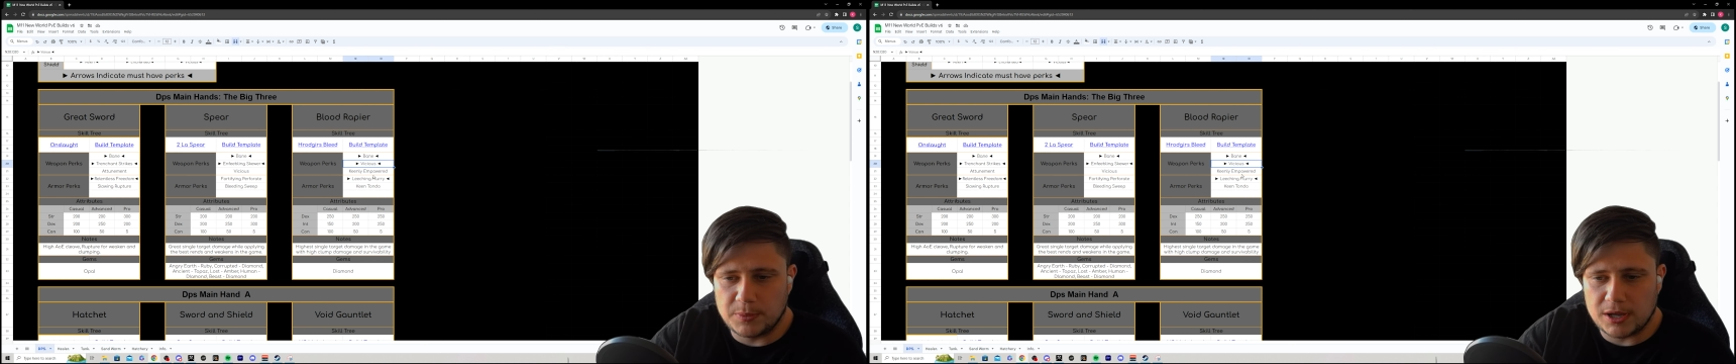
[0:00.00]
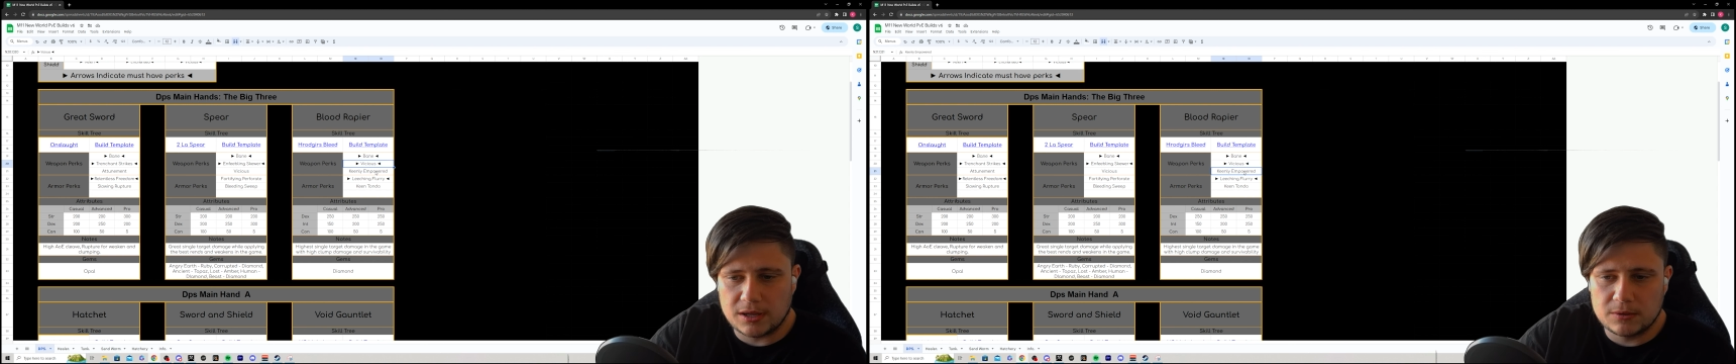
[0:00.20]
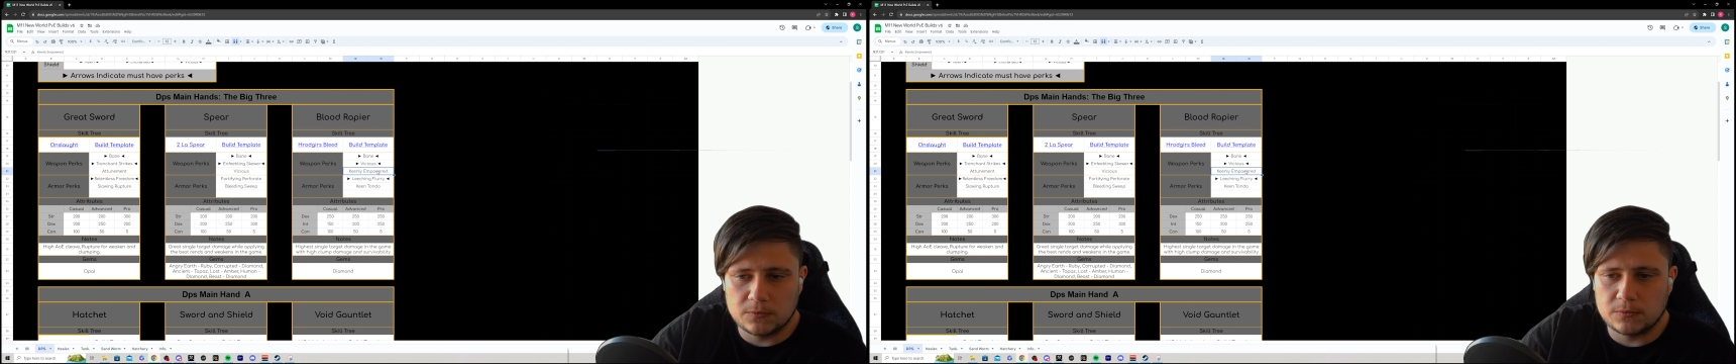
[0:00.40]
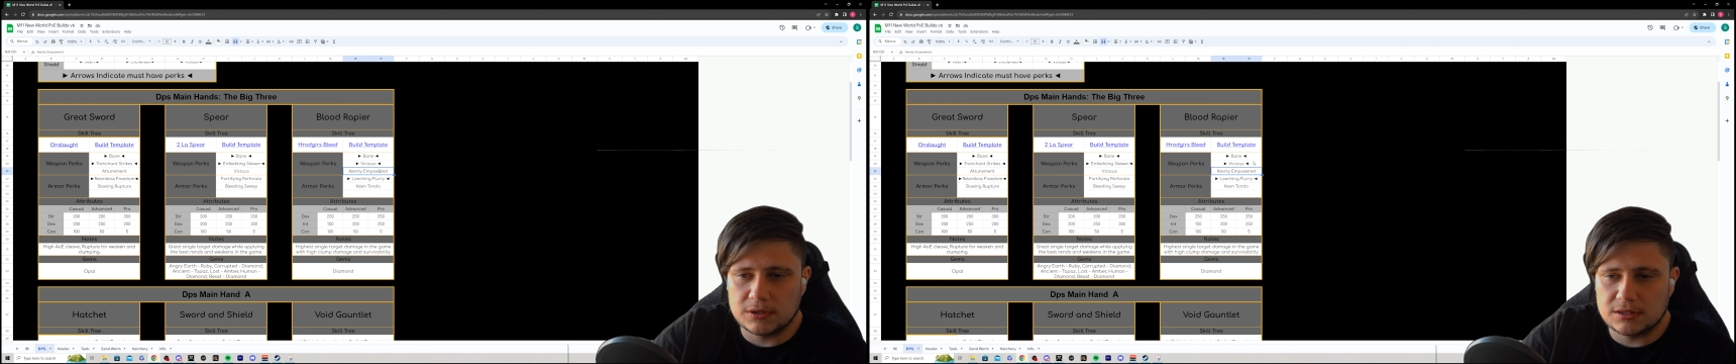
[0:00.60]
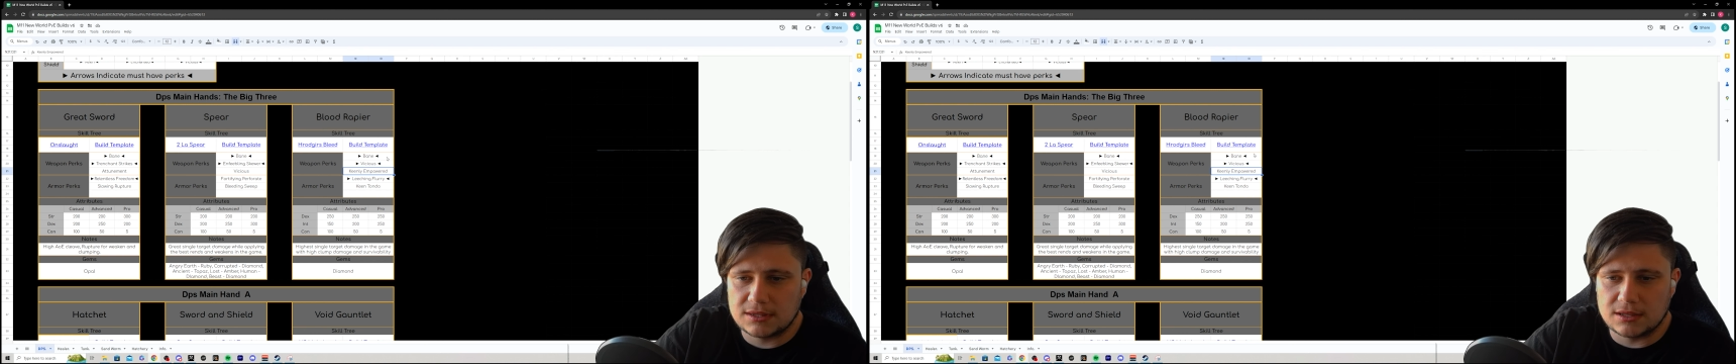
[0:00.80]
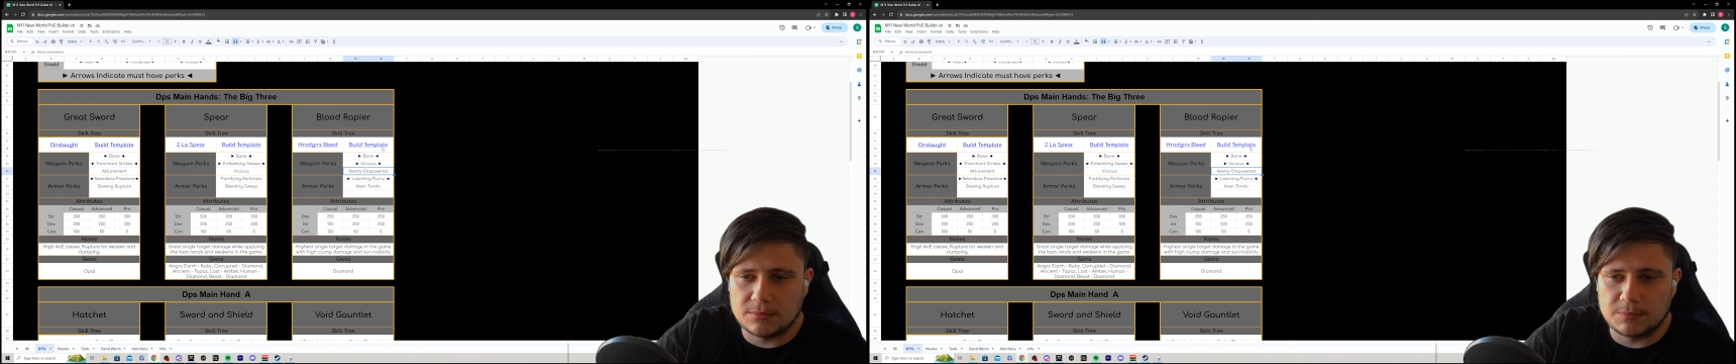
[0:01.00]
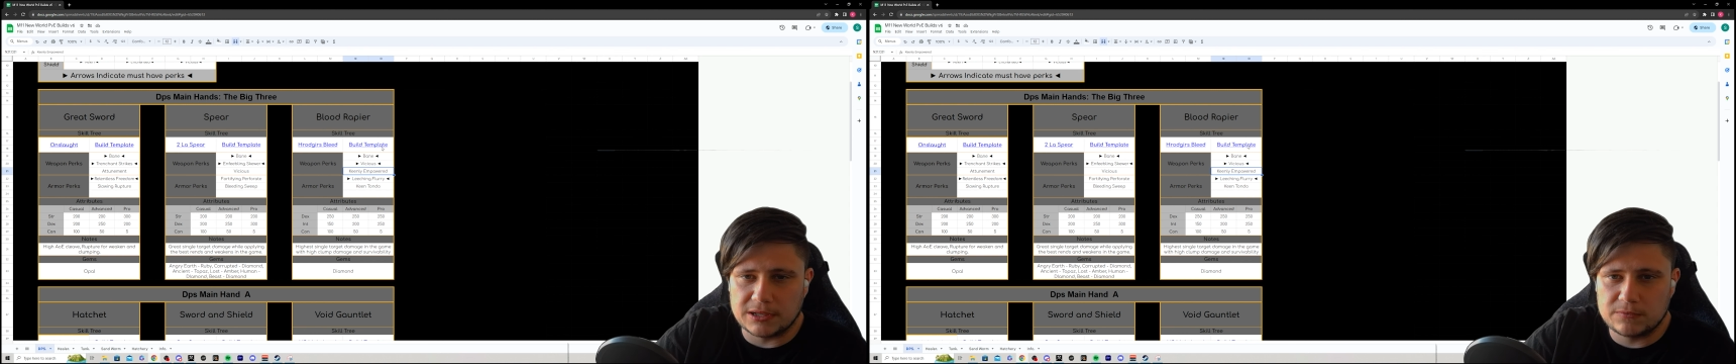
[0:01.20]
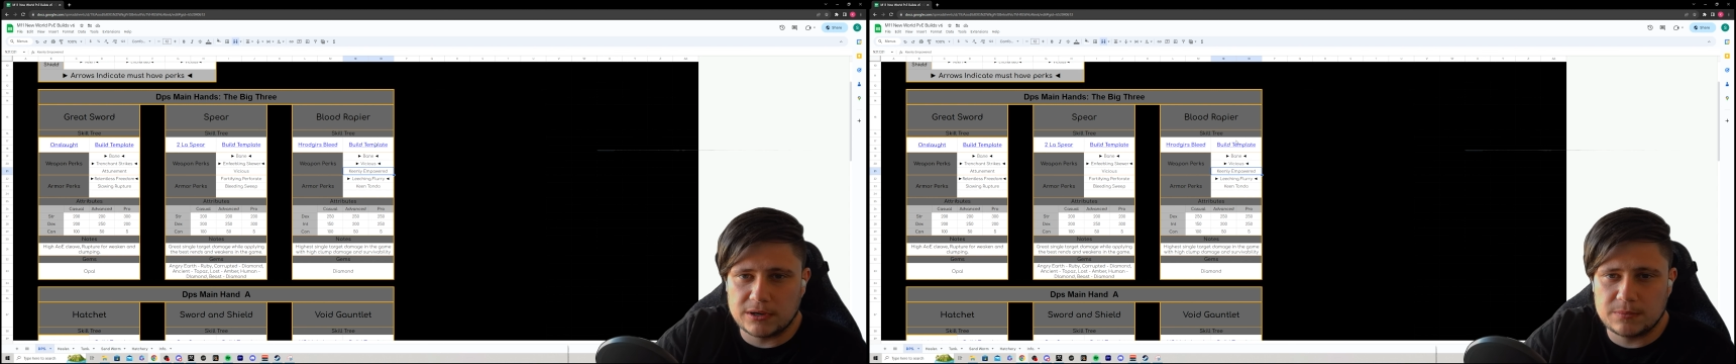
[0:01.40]
but with
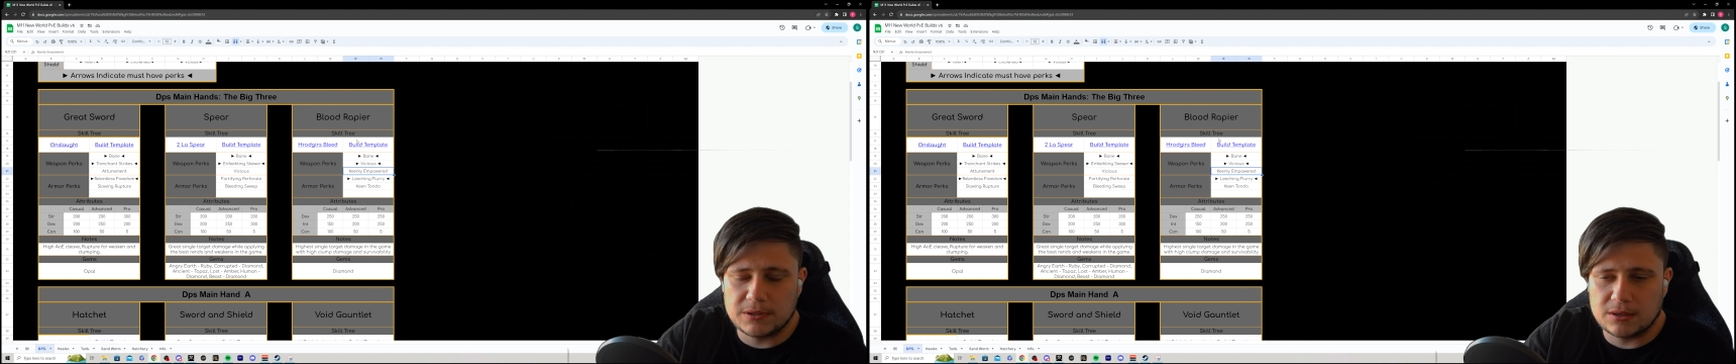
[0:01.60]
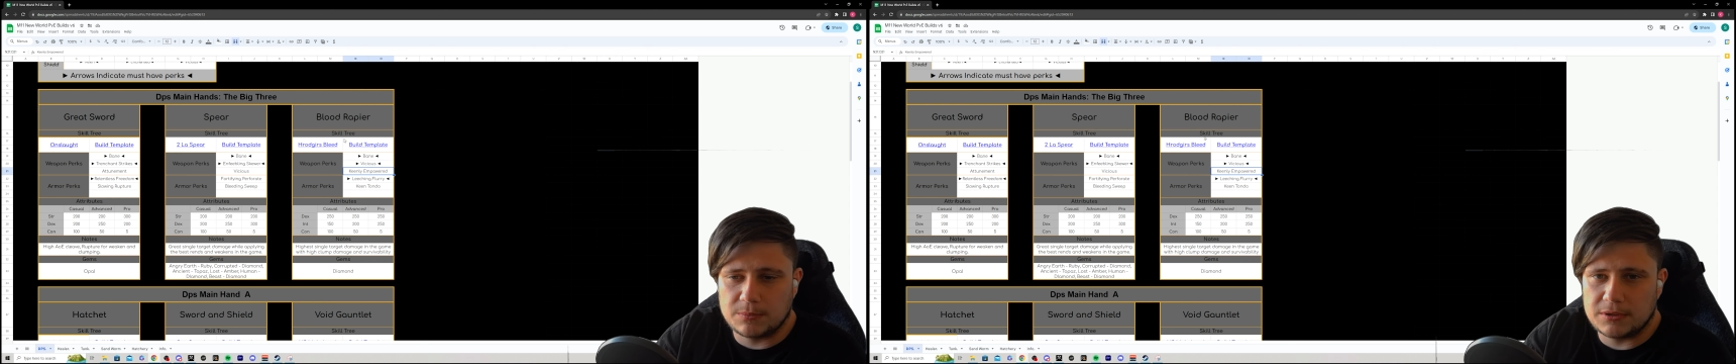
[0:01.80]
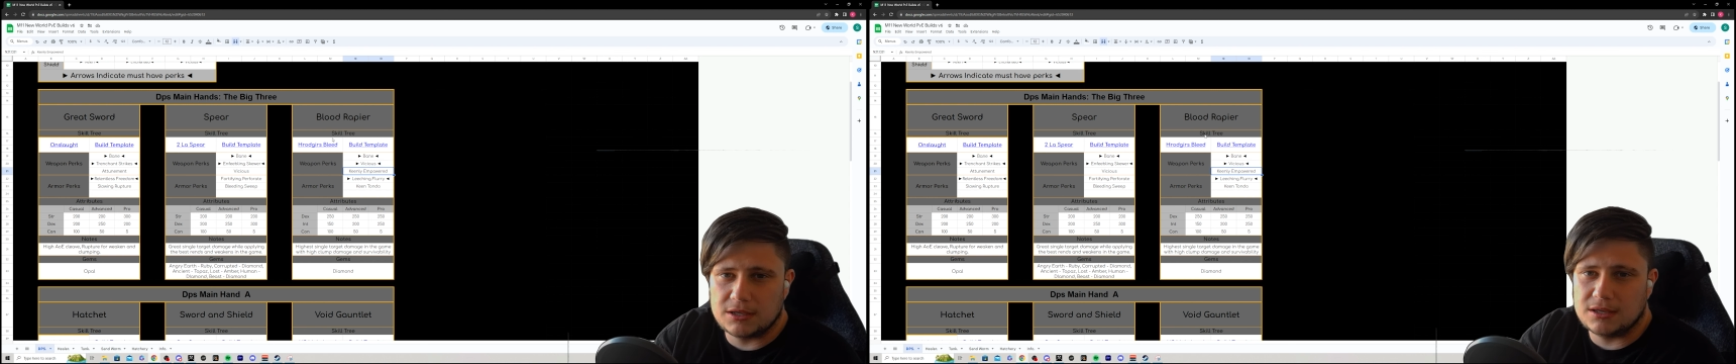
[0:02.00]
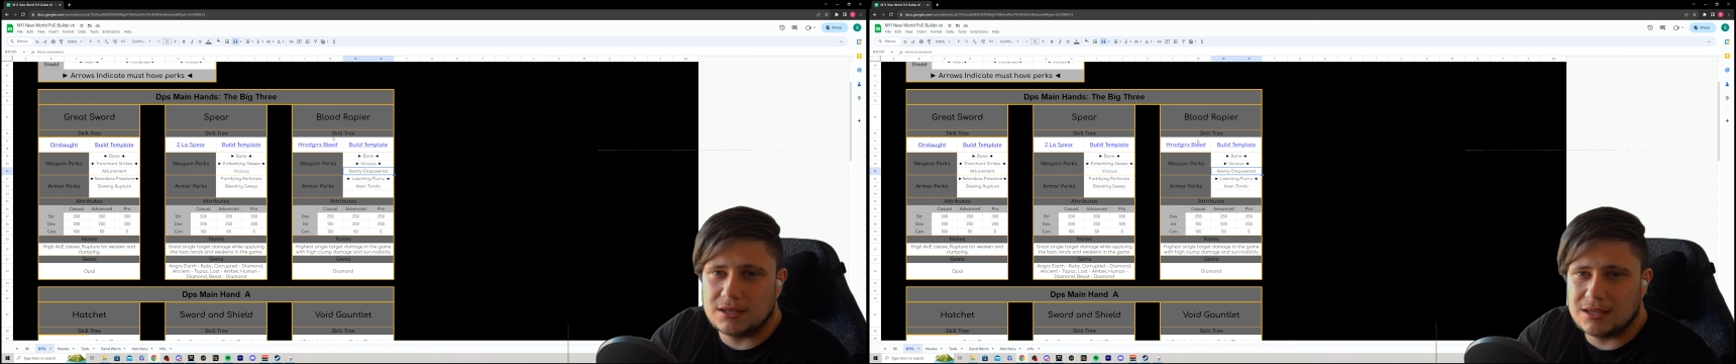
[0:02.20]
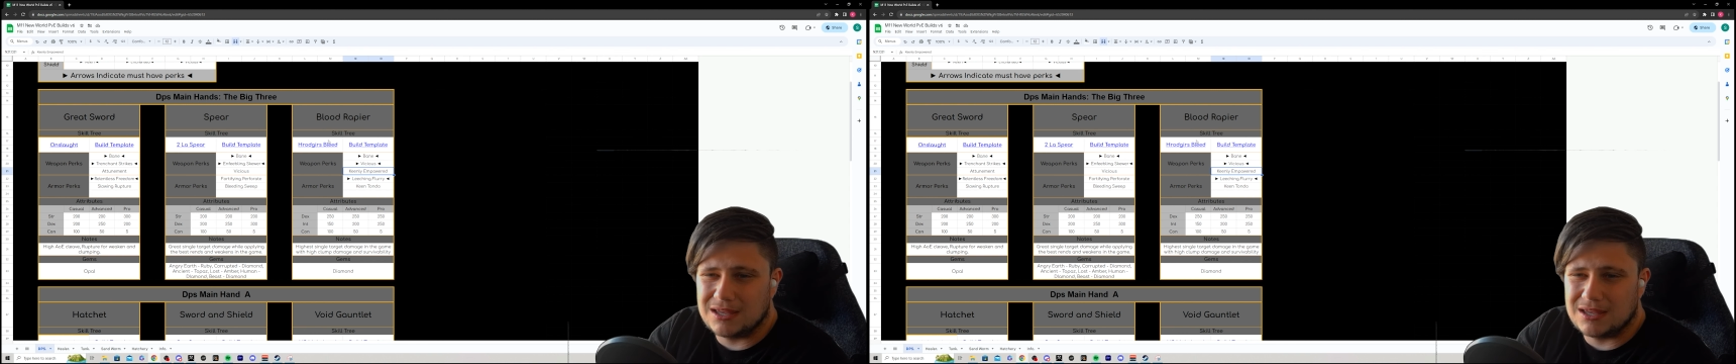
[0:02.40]
Blood Rapier being